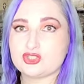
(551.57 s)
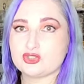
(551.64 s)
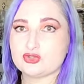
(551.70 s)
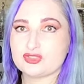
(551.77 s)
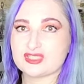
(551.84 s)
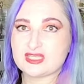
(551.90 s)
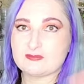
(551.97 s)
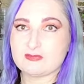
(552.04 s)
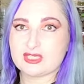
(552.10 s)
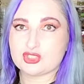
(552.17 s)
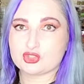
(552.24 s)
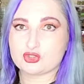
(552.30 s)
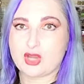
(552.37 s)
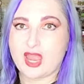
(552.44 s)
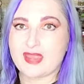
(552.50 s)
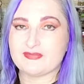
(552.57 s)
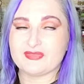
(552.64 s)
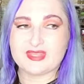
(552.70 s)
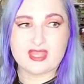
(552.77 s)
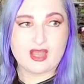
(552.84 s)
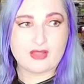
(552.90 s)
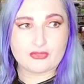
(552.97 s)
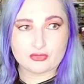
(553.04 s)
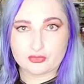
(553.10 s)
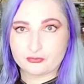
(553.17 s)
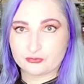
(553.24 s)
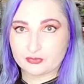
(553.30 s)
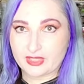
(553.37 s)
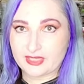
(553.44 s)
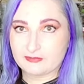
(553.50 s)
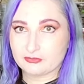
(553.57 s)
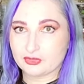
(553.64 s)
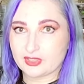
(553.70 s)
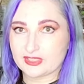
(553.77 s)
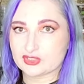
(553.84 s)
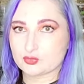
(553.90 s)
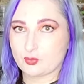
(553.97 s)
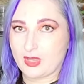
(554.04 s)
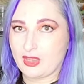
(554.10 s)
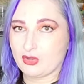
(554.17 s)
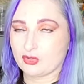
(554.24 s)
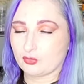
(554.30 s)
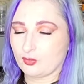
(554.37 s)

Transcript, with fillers: to see me try the other flavor as well,